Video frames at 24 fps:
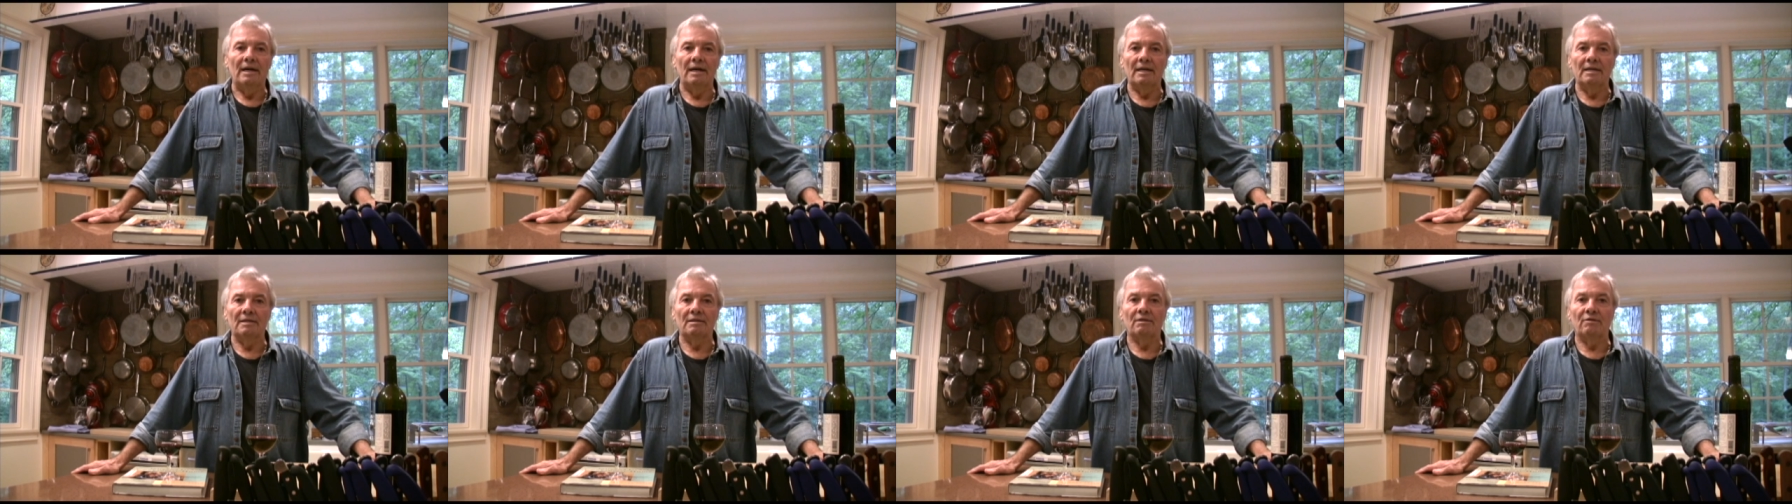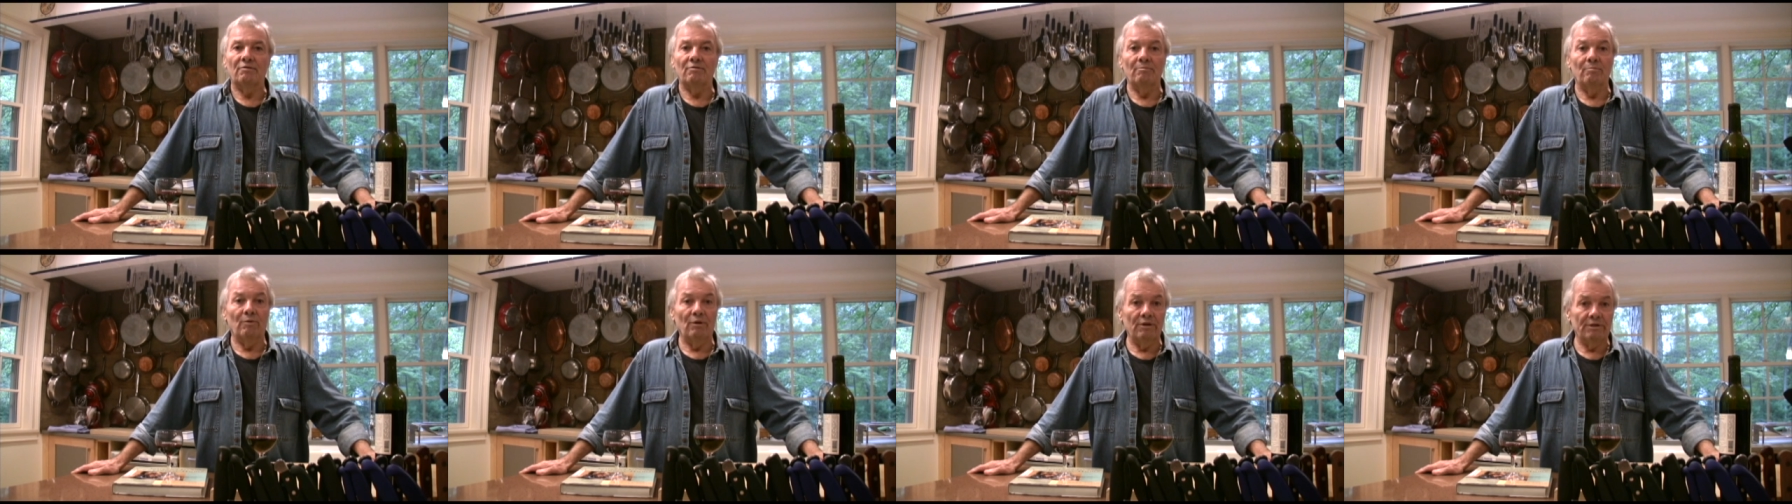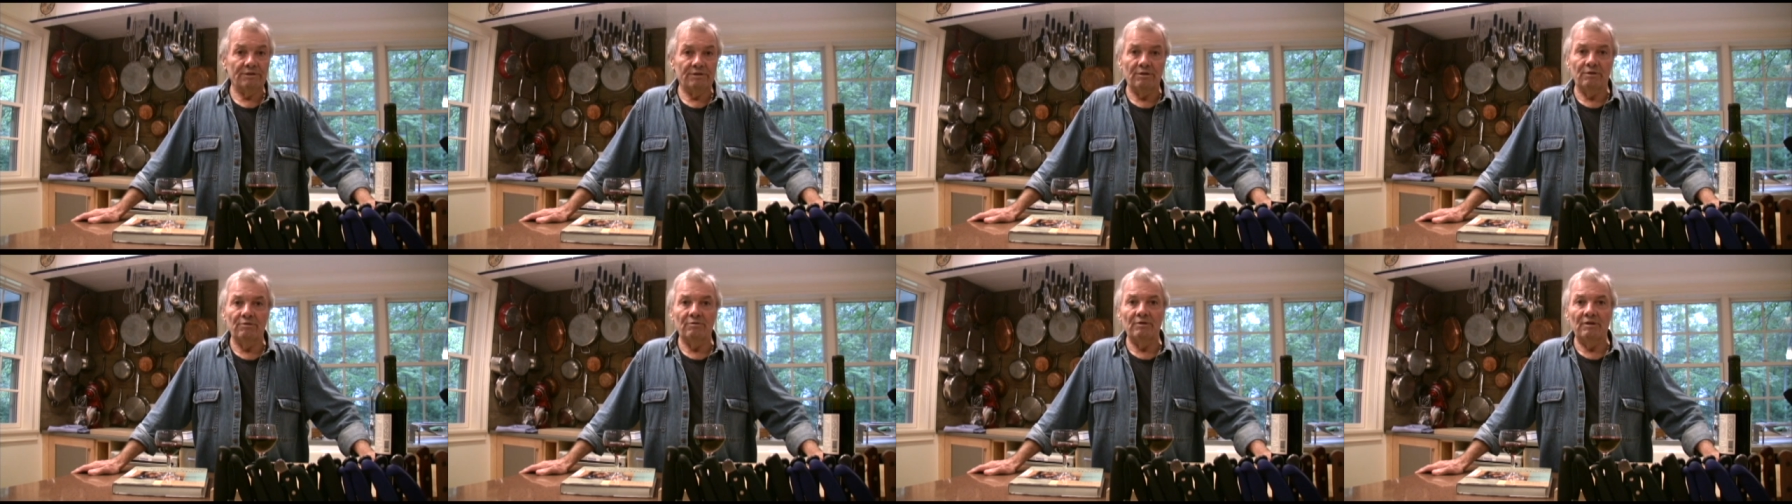at the
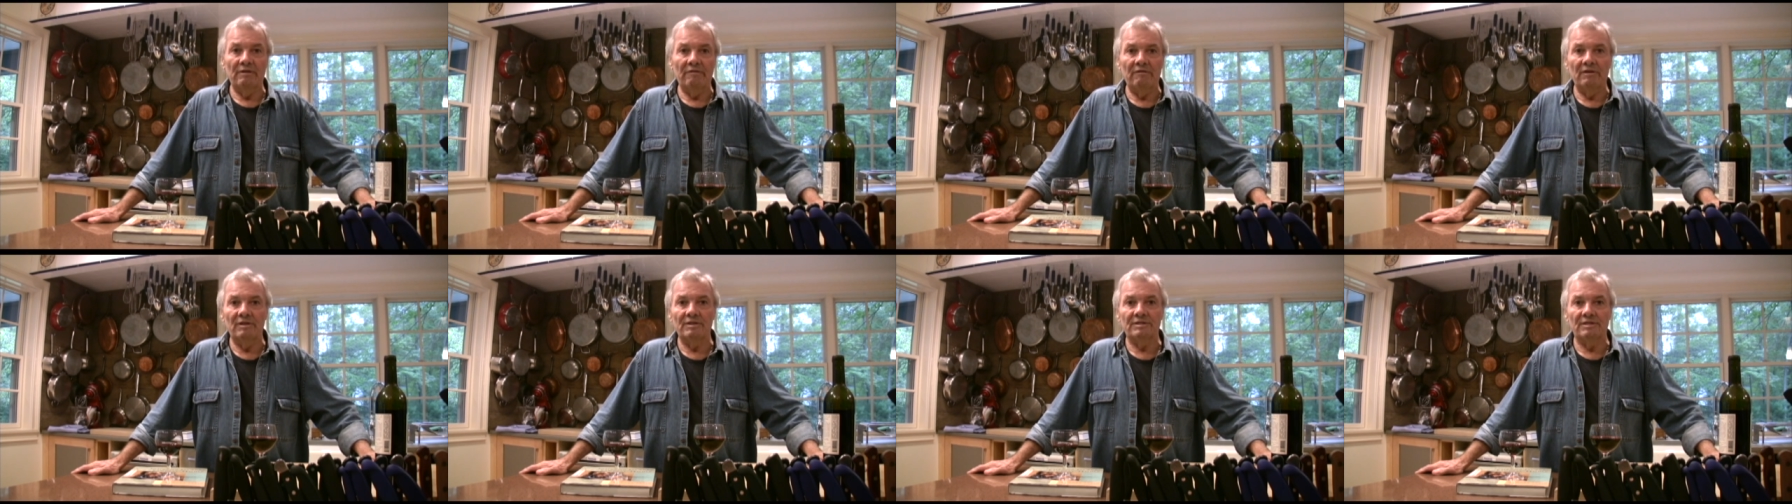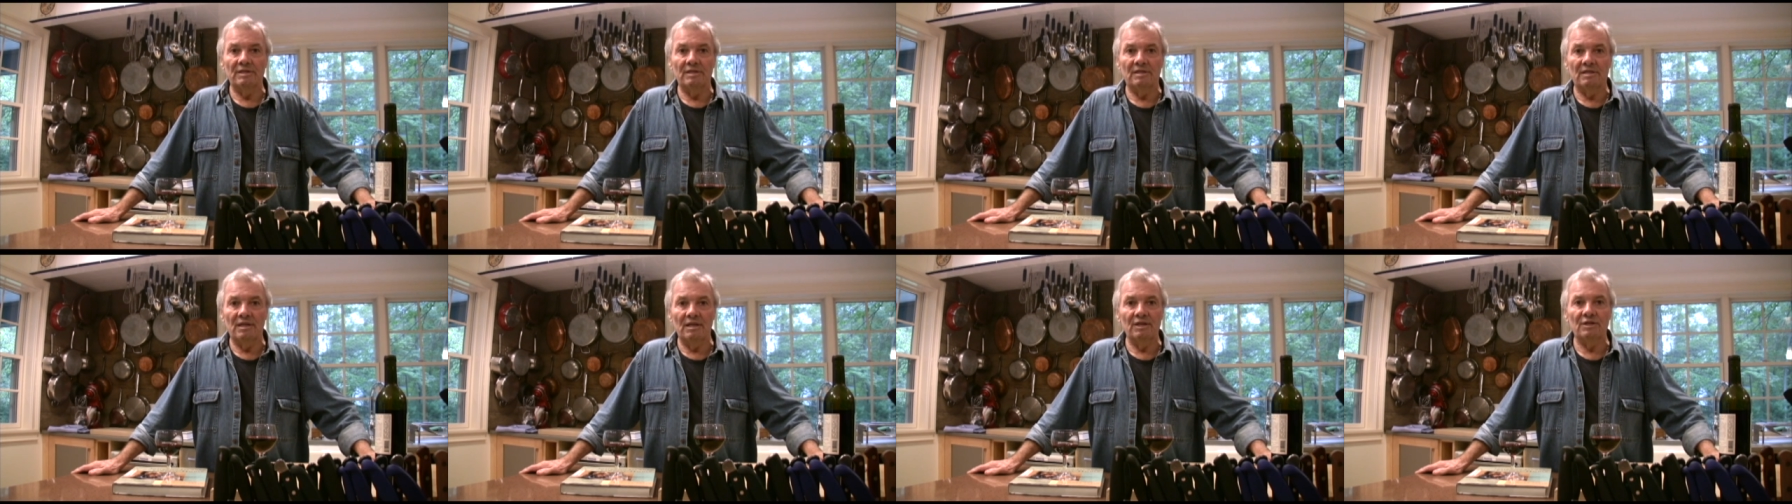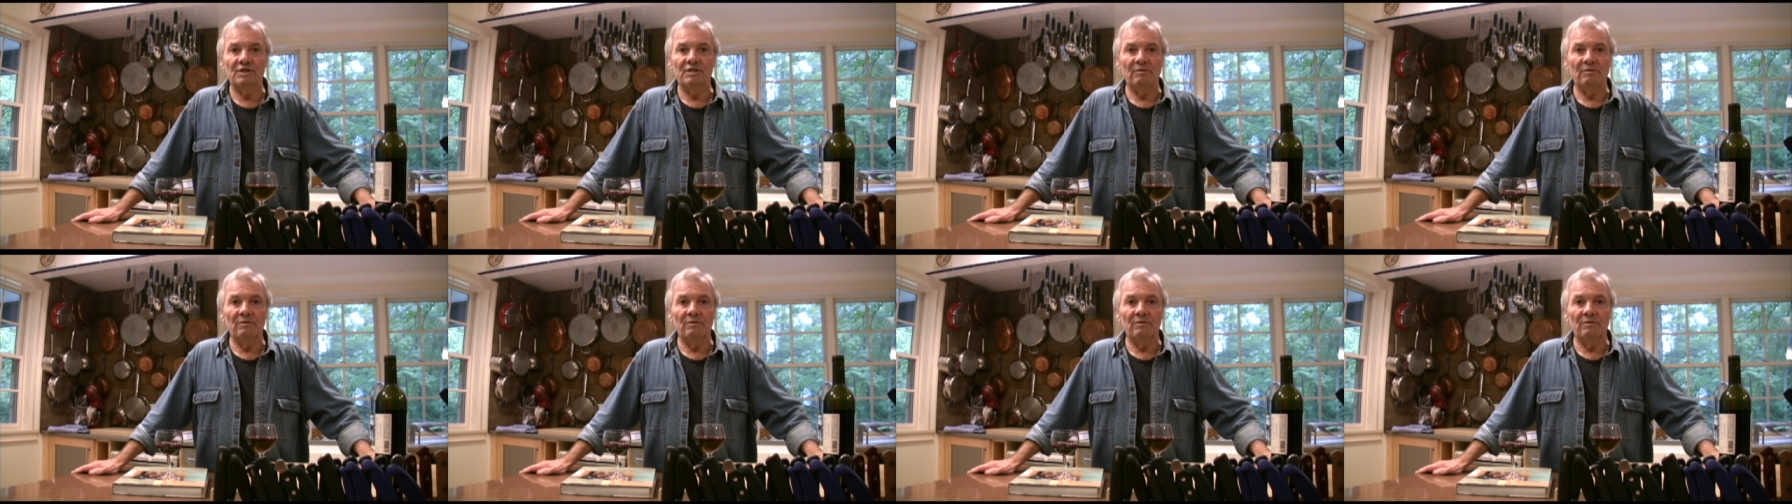Boston University.